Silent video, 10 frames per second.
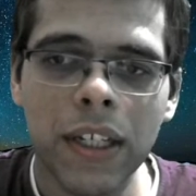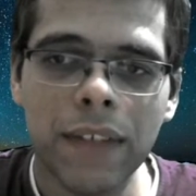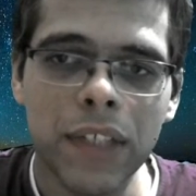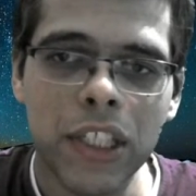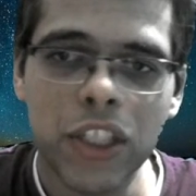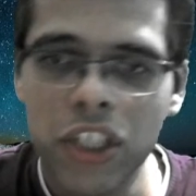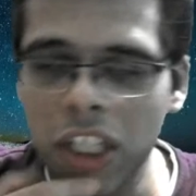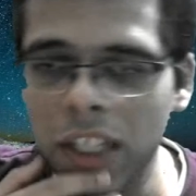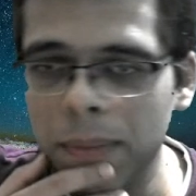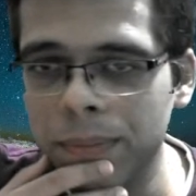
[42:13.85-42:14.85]
which
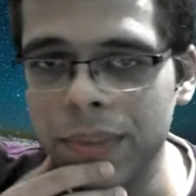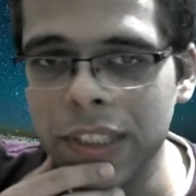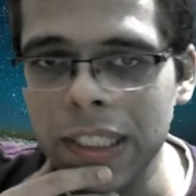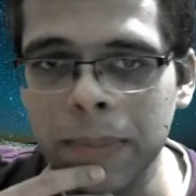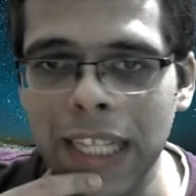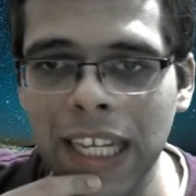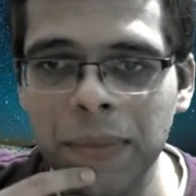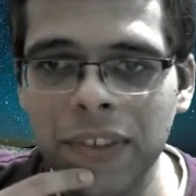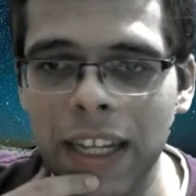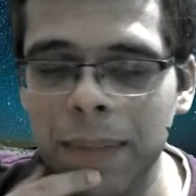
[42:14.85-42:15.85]

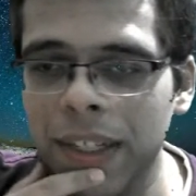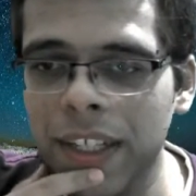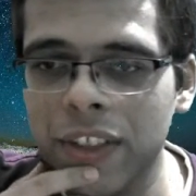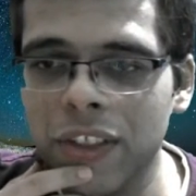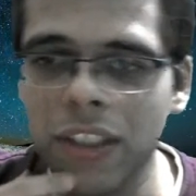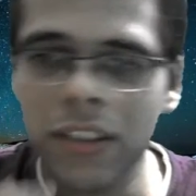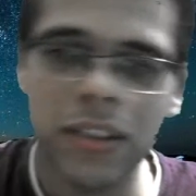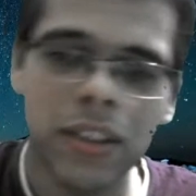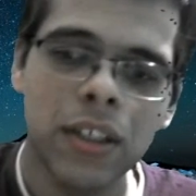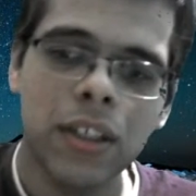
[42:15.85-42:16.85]
sometimes can be dangerous,